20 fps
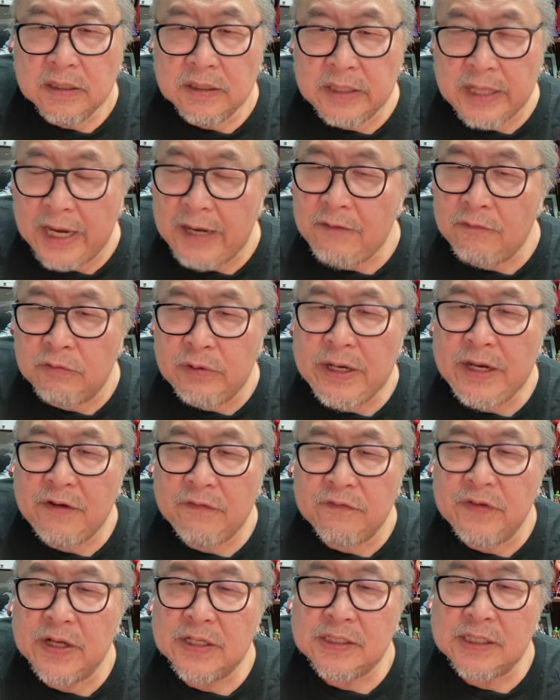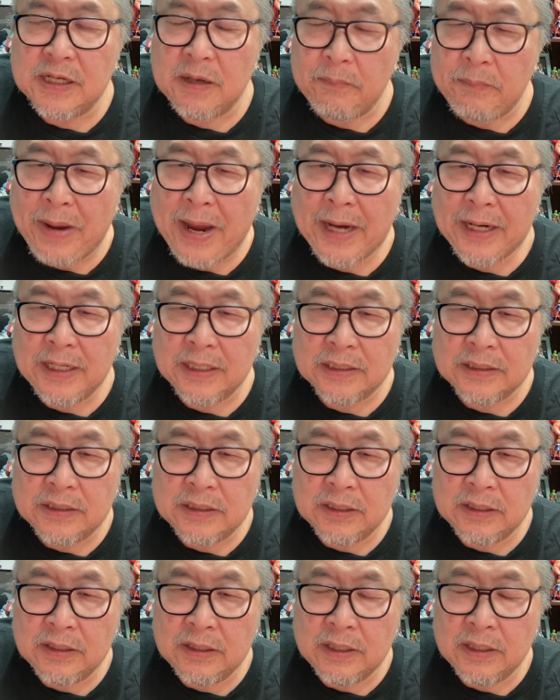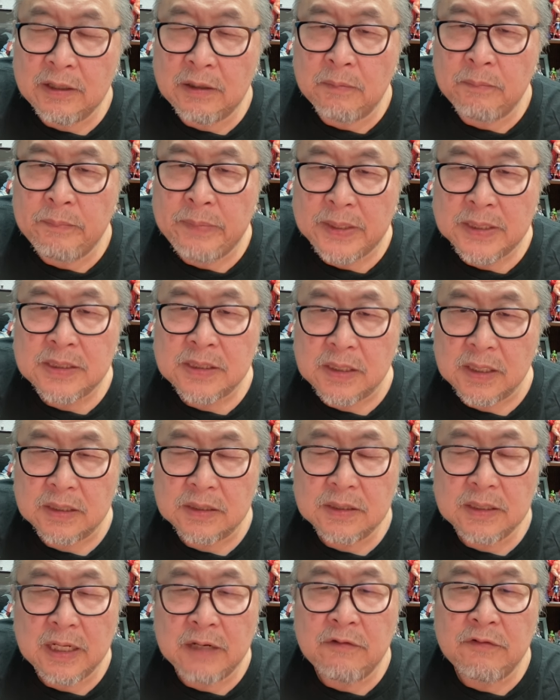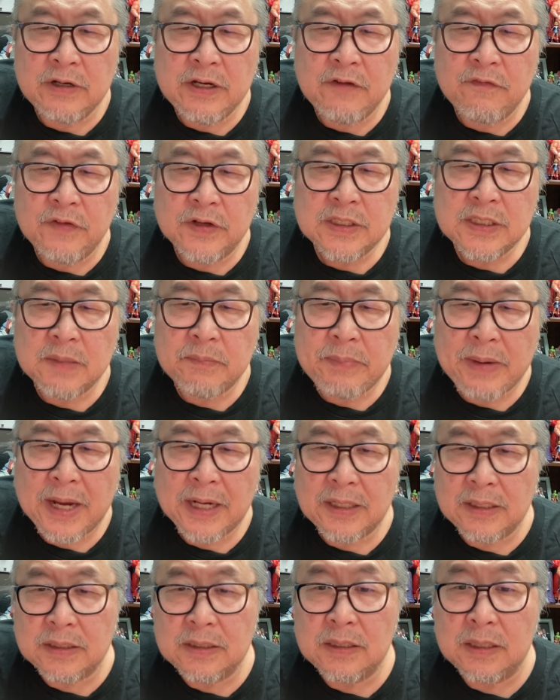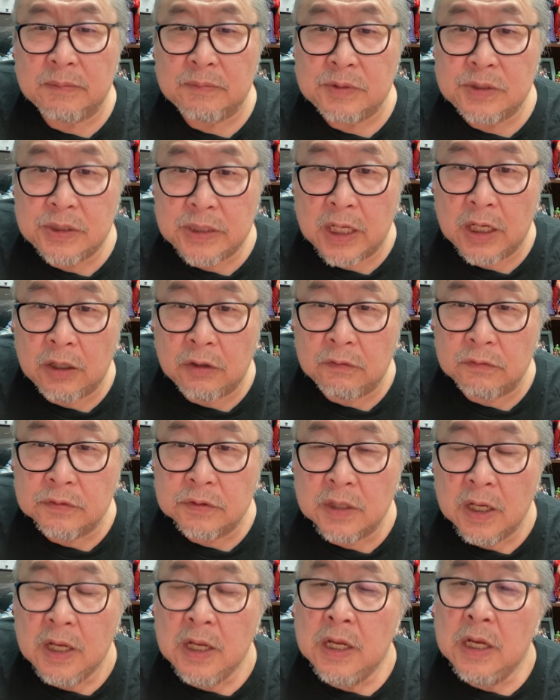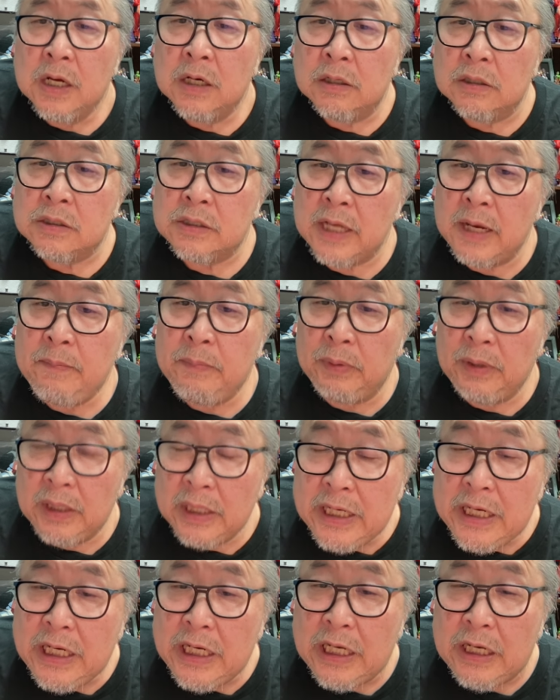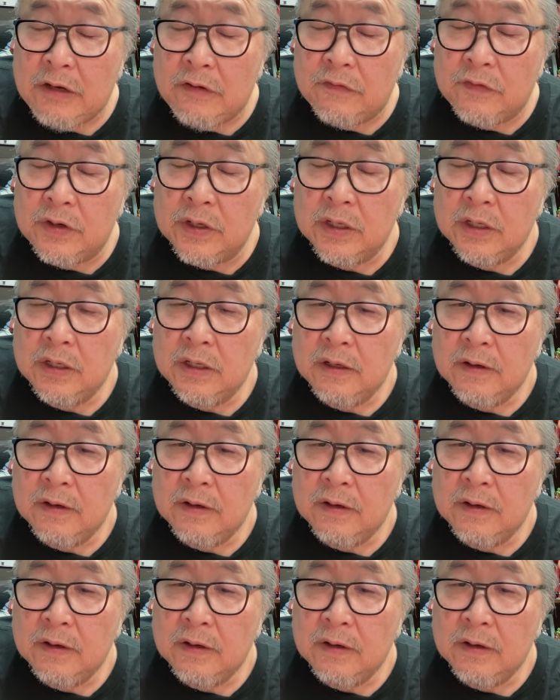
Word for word: They reinvested it back into their business. They reinvested back into themselves because they believed